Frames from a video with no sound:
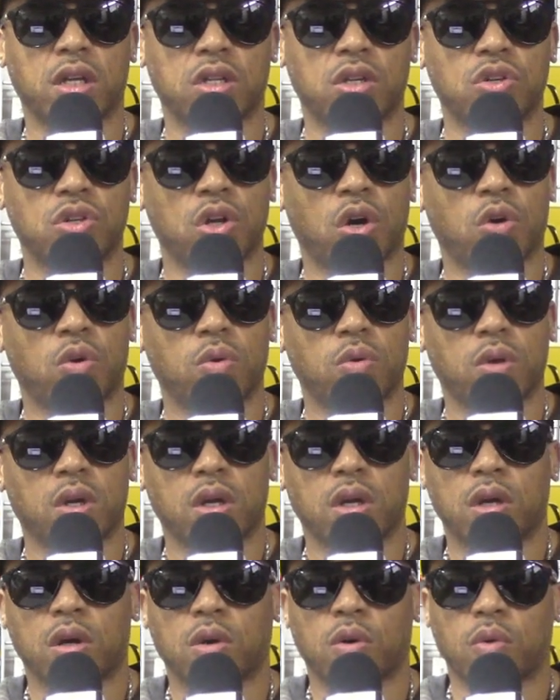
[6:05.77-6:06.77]
You know,
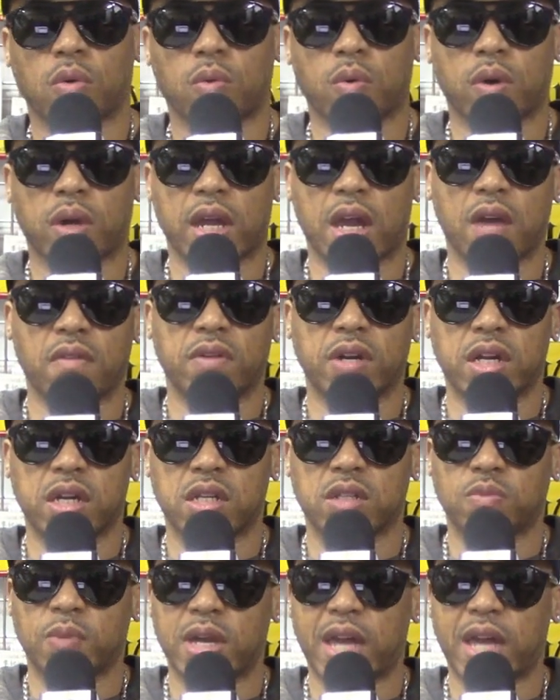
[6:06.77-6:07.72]
here it is.